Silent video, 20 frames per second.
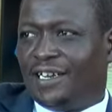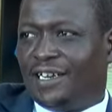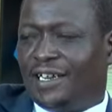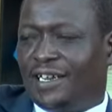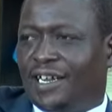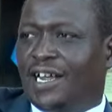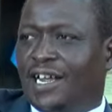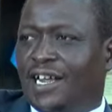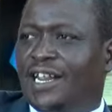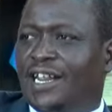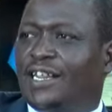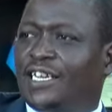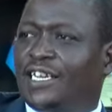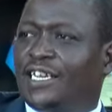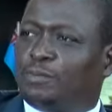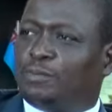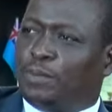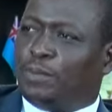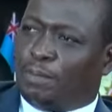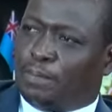And this
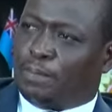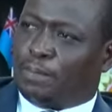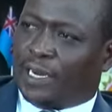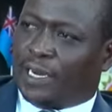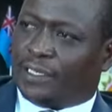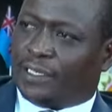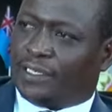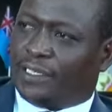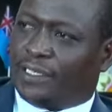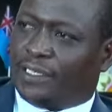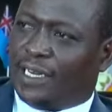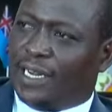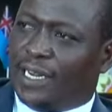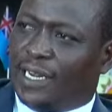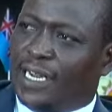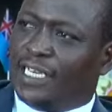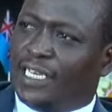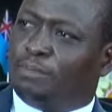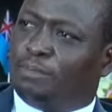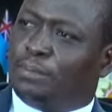purpose
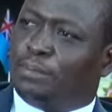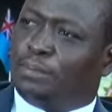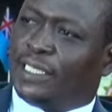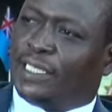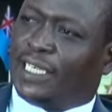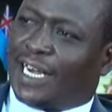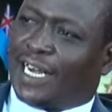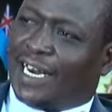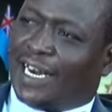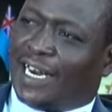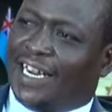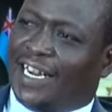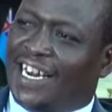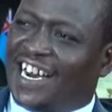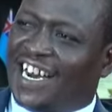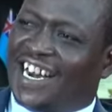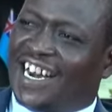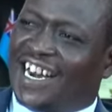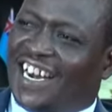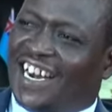is basically
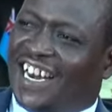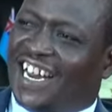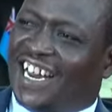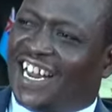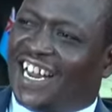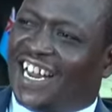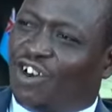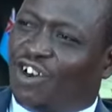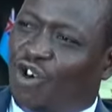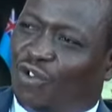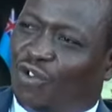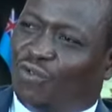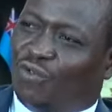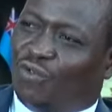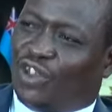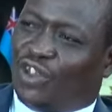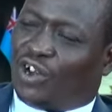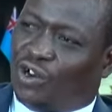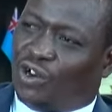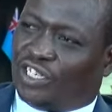hidden in the call for the
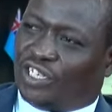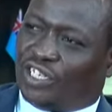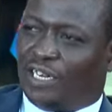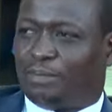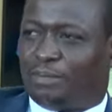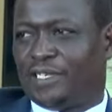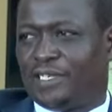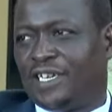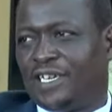concept.